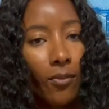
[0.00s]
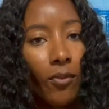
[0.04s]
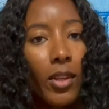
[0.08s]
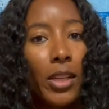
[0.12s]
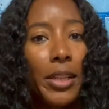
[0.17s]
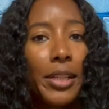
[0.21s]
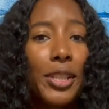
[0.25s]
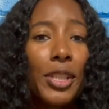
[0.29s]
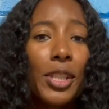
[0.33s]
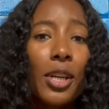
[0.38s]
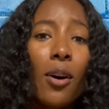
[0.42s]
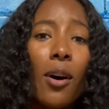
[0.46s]

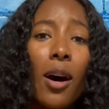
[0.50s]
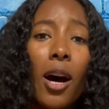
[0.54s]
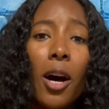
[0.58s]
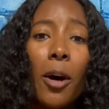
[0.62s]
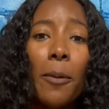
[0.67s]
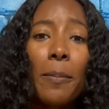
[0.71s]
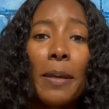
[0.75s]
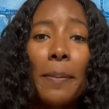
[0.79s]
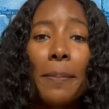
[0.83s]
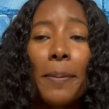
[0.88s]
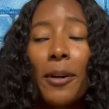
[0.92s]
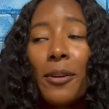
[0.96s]
So I'll
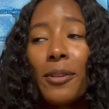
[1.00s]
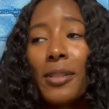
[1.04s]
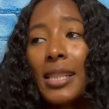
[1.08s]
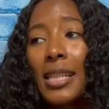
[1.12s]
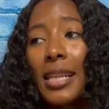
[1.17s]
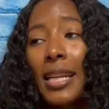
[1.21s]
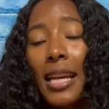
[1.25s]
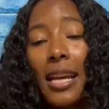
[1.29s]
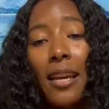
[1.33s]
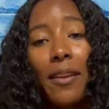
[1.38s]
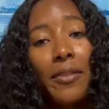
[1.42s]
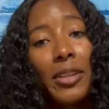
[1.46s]
be
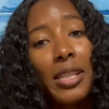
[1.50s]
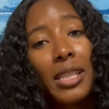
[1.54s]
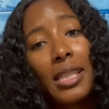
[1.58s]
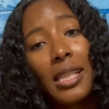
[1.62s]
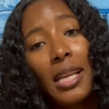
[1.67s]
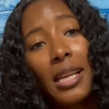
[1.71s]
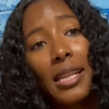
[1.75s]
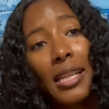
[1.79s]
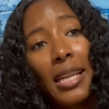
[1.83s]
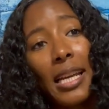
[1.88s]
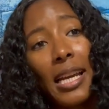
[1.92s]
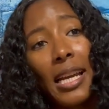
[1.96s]
posting every
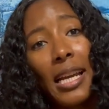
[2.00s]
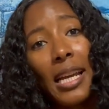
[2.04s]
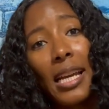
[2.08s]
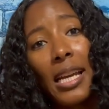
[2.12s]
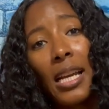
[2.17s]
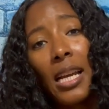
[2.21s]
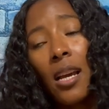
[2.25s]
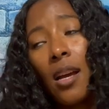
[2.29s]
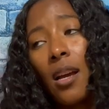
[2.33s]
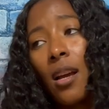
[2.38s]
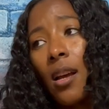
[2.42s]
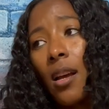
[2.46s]

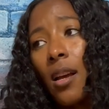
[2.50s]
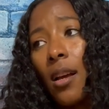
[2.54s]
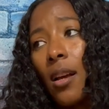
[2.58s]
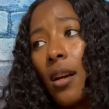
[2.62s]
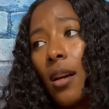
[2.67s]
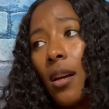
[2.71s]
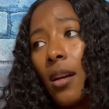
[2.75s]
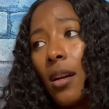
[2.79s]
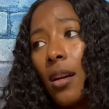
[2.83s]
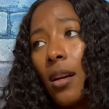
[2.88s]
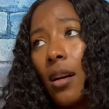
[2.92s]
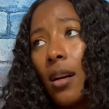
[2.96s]
Sunday,
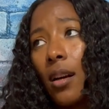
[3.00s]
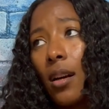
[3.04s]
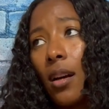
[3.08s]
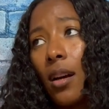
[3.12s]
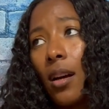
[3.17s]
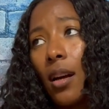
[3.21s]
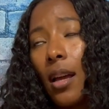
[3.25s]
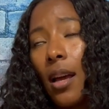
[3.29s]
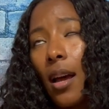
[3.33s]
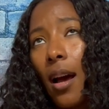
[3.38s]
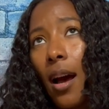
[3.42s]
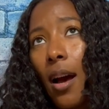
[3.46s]

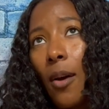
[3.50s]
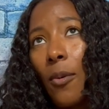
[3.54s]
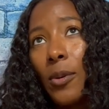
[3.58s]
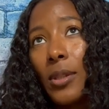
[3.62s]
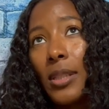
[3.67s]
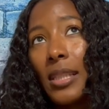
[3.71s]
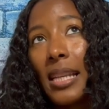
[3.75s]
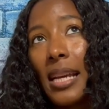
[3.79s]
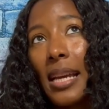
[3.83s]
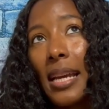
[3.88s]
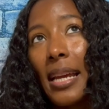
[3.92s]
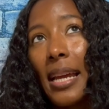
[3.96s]
I will
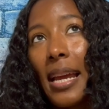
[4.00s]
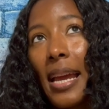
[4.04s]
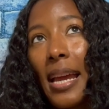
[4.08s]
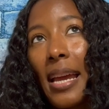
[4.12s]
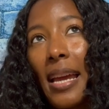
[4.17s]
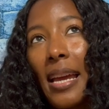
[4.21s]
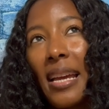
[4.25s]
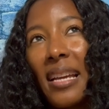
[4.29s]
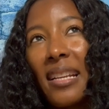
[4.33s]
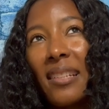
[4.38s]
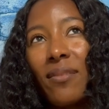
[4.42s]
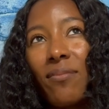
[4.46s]
say
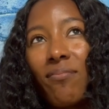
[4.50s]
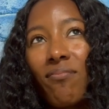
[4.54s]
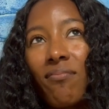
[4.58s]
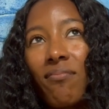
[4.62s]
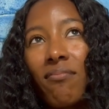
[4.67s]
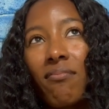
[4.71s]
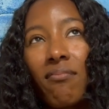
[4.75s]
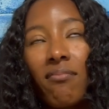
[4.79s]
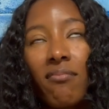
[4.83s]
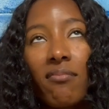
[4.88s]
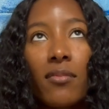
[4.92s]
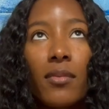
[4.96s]
at
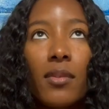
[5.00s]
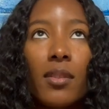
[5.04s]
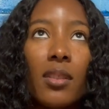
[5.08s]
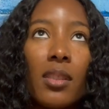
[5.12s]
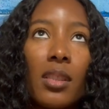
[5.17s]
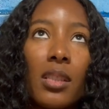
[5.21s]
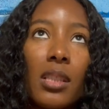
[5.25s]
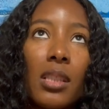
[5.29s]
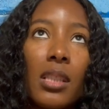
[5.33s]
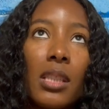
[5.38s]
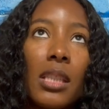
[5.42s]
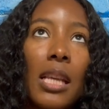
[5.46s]

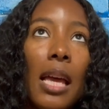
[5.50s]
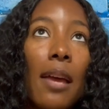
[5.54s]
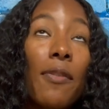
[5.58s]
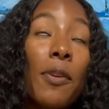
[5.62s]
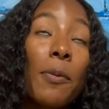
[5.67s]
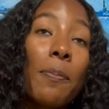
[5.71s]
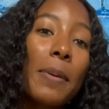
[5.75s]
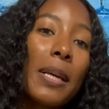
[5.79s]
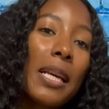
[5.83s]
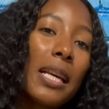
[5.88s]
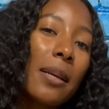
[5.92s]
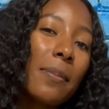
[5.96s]
7
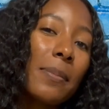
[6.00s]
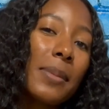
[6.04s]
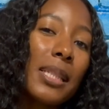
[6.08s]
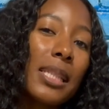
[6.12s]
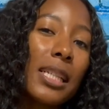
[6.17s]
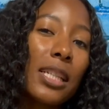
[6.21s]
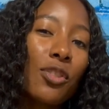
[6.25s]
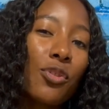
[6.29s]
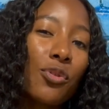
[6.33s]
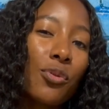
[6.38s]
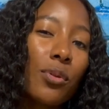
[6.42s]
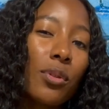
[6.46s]
p.m.
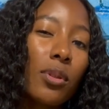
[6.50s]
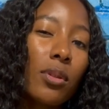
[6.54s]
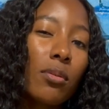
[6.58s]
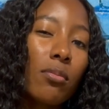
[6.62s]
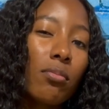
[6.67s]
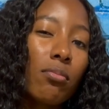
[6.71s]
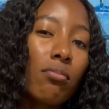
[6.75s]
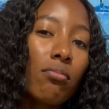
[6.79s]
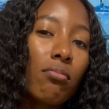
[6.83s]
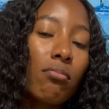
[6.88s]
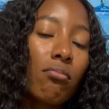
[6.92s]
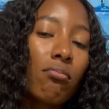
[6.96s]
Central,
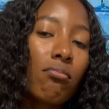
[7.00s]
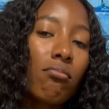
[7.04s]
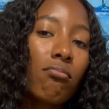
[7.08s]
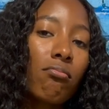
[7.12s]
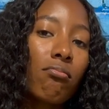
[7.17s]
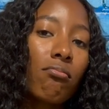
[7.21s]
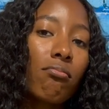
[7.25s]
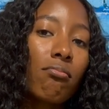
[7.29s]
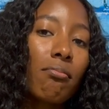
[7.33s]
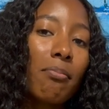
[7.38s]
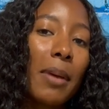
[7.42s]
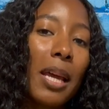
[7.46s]

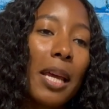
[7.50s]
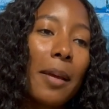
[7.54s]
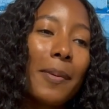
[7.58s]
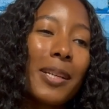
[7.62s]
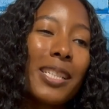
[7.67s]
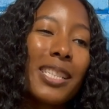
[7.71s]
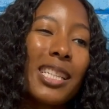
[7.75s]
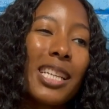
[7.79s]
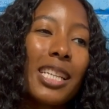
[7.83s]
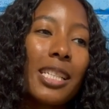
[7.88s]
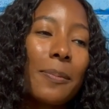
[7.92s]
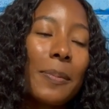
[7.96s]
maybe
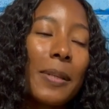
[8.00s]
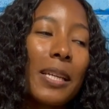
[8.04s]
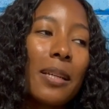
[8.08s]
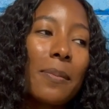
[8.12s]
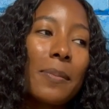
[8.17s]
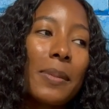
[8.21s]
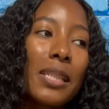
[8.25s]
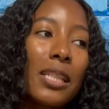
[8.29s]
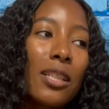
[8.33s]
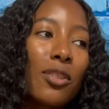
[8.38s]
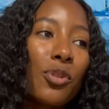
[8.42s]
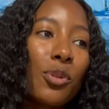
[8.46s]
6 p.m.
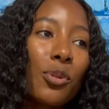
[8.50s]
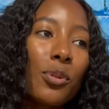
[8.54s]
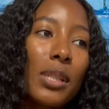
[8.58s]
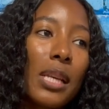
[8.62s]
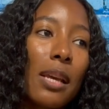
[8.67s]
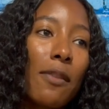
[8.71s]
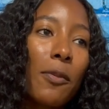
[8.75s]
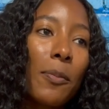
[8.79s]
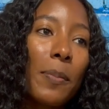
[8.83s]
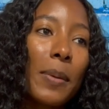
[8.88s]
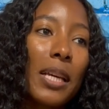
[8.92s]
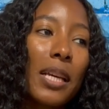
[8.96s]
Central,
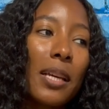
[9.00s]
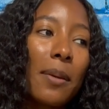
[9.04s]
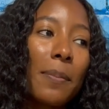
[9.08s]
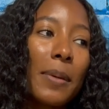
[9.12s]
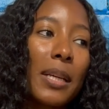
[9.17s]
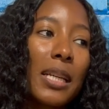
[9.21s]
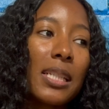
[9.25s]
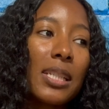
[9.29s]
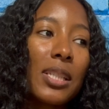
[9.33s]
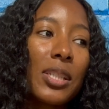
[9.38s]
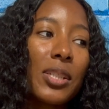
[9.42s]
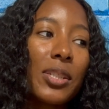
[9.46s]
7 p.m.
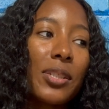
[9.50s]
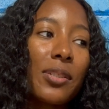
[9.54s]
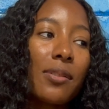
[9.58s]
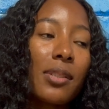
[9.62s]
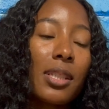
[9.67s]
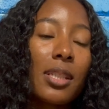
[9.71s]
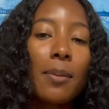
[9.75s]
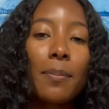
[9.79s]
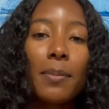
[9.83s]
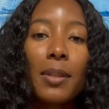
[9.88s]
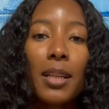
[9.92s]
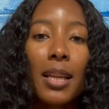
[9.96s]
Eastern,
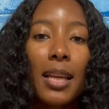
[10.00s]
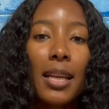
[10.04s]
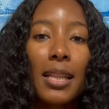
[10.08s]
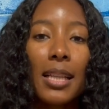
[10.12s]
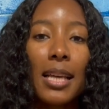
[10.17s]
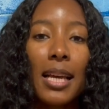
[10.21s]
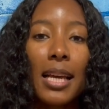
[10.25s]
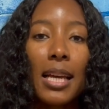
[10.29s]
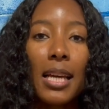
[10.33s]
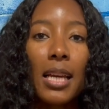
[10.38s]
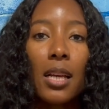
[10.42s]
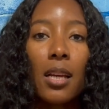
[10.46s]
something like
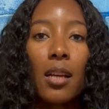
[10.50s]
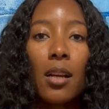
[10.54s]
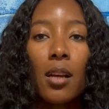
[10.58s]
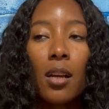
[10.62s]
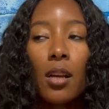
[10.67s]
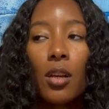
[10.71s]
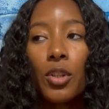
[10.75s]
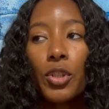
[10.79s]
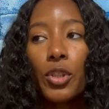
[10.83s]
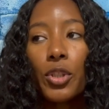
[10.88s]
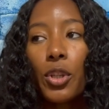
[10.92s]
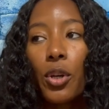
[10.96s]
that.
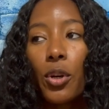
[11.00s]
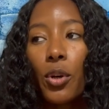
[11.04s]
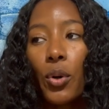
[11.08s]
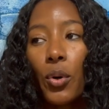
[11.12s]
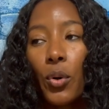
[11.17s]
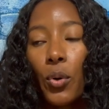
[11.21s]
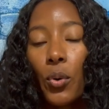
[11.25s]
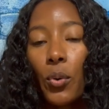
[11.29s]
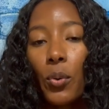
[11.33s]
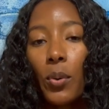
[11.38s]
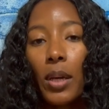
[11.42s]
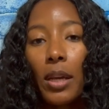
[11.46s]

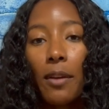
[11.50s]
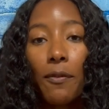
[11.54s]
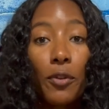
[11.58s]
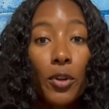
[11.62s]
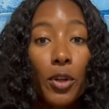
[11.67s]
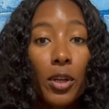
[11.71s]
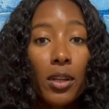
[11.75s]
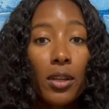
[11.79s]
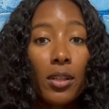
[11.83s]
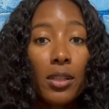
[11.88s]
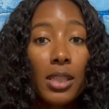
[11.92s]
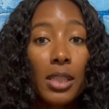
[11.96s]
So if
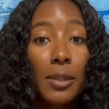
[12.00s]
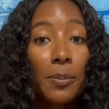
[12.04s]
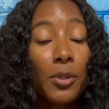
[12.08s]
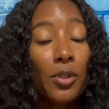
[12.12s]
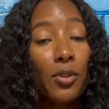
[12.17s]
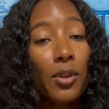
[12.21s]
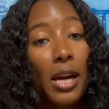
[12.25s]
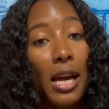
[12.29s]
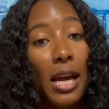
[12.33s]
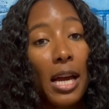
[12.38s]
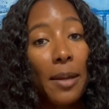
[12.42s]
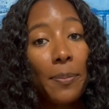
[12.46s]
you're
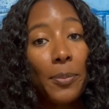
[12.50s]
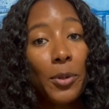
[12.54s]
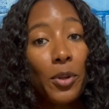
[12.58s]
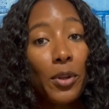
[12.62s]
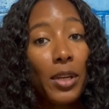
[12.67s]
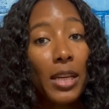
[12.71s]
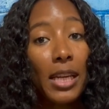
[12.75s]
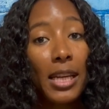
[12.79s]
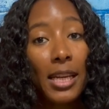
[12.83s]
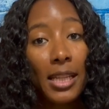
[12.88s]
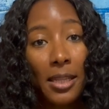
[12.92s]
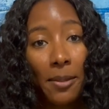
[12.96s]
subscribed, you
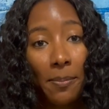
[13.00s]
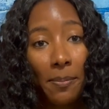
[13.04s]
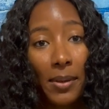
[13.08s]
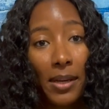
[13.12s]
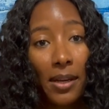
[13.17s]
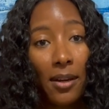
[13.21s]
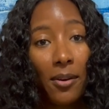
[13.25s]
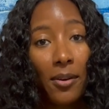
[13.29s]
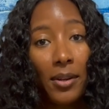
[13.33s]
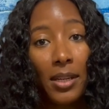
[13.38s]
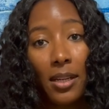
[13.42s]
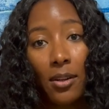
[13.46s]
can hit the
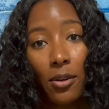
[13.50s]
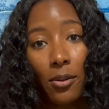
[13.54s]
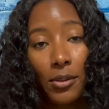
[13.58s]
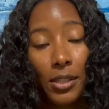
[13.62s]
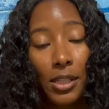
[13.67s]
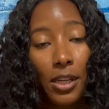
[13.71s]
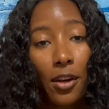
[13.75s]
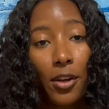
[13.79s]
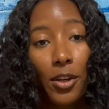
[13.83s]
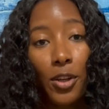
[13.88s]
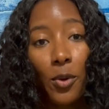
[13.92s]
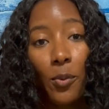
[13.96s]
bell and it'll
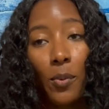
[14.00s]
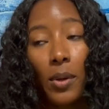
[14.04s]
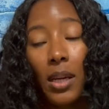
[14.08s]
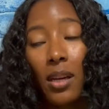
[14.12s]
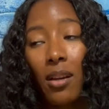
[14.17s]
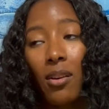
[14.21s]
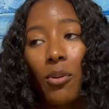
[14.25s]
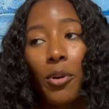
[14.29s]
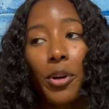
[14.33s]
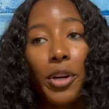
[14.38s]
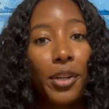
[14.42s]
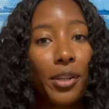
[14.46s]
tell you when,
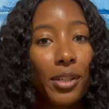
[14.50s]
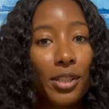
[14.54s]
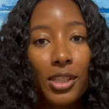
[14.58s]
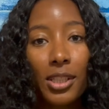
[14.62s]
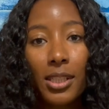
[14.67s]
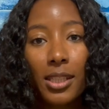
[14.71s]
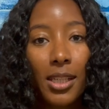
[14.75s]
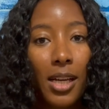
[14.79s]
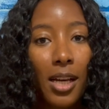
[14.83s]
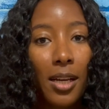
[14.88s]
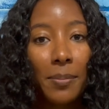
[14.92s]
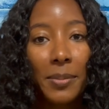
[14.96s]
or you can
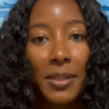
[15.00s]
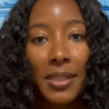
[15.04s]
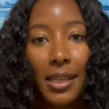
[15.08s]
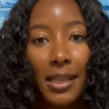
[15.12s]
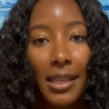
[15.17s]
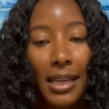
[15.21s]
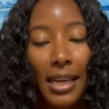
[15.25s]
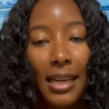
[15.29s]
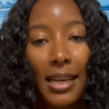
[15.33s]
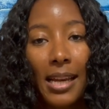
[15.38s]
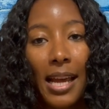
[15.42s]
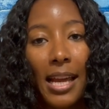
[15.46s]
just come
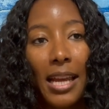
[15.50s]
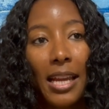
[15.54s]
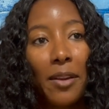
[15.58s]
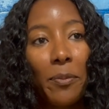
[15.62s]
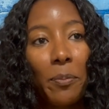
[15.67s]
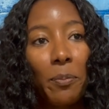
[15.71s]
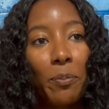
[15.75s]
Sunday night,